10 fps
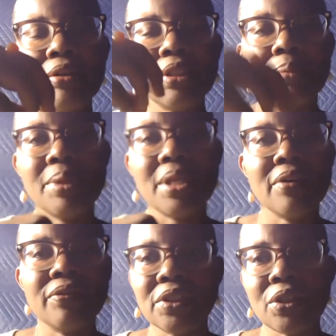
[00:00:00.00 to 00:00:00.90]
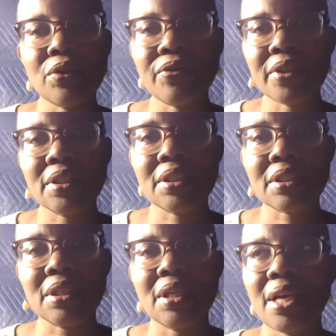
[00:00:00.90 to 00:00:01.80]
to be of service.
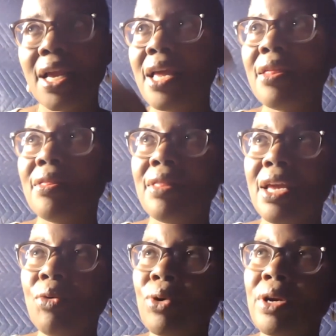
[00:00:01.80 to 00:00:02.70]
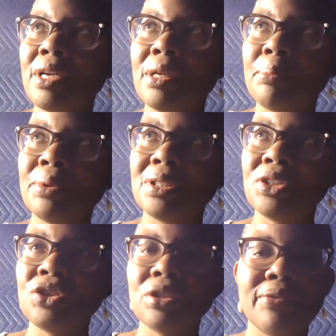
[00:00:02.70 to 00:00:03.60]
And they were in a
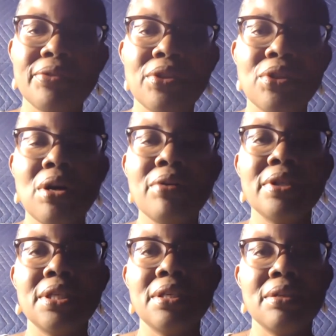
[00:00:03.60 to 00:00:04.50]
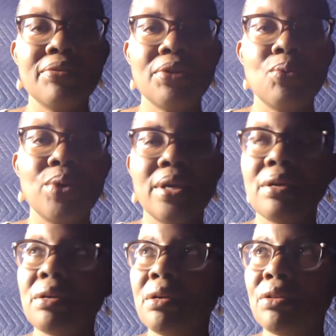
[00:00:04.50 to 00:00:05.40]
position of authority from
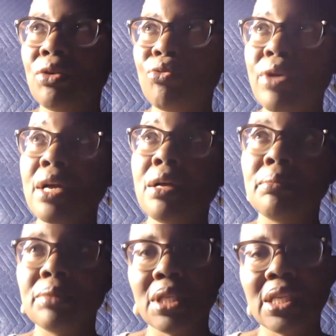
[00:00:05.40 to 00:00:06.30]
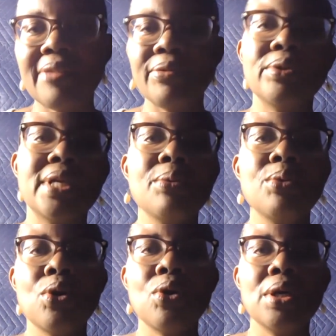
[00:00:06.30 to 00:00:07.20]
where the level they were
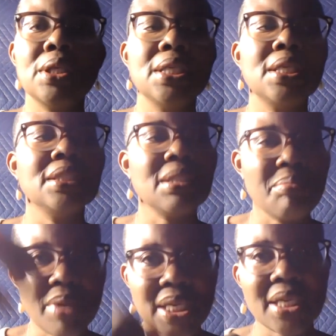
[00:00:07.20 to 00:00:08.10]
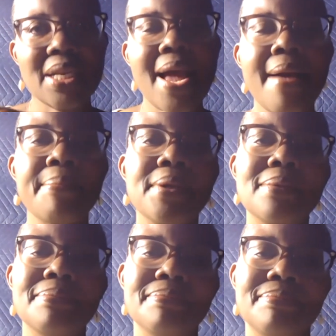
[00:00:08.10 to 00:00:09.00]
on, to make it happen.